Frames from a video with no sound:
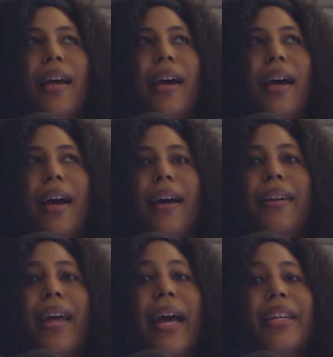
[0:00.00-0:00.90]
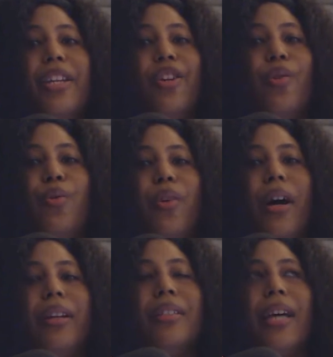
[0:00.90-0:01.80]
And I didn't know
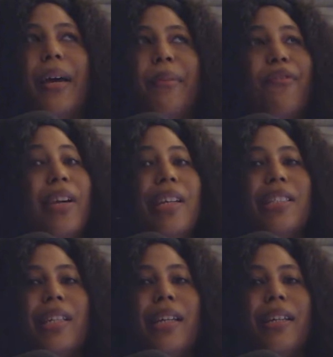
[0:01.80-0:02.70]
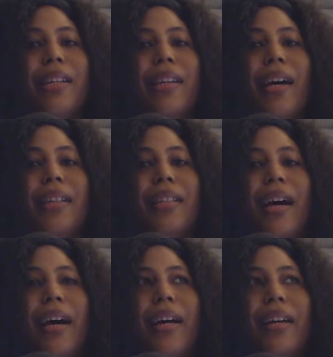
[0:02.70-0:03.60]
at the time of age 10 that
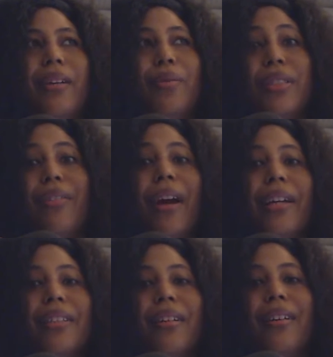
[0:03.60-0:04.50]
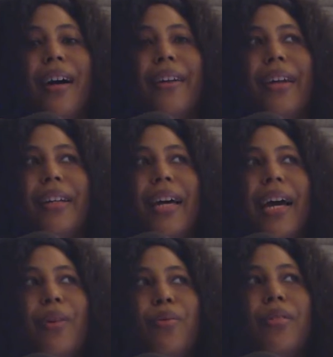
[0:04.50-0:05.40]
I was a writer and that
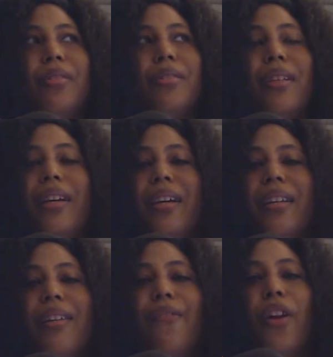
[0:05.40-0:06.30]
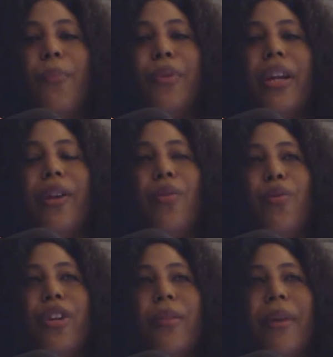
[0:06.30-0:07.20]
I was developing and
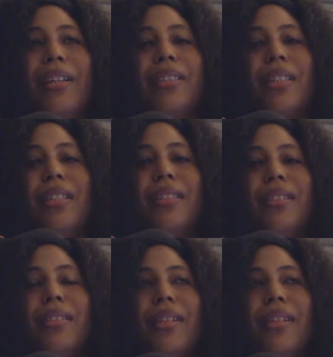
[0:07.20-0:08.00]
owning my skills.